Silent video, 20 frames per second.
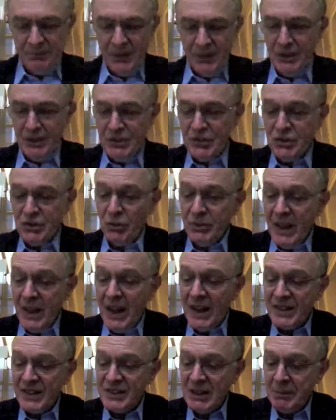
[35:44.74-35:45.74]
So,
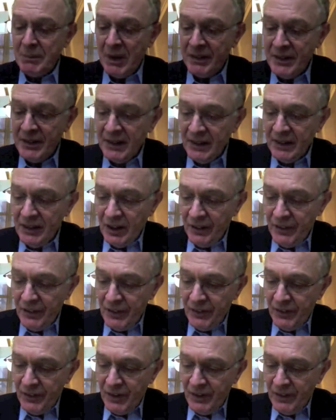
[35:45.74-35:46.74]
yes, I mean, I think, you know,
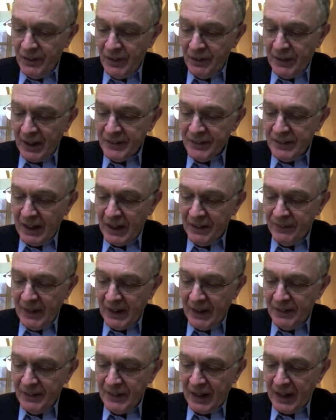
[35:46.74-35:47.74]

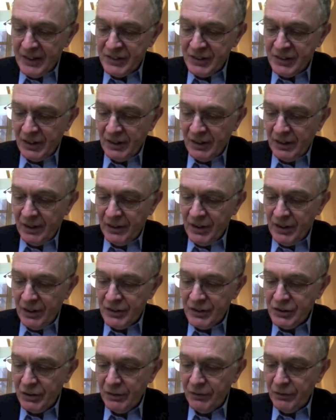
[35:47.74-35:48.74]
that's a sort
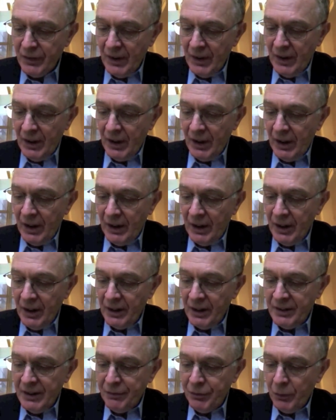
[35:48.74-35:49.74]
of a
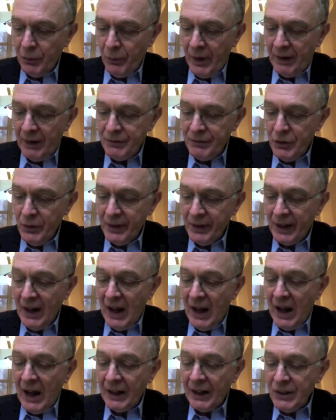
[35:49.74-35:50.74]
different way of doing it.
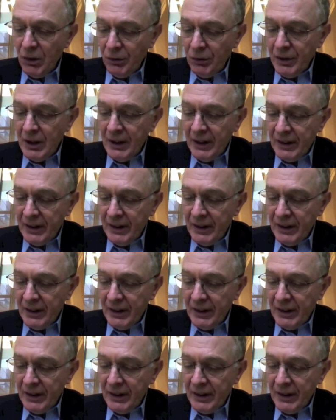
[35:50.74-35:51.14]
I don't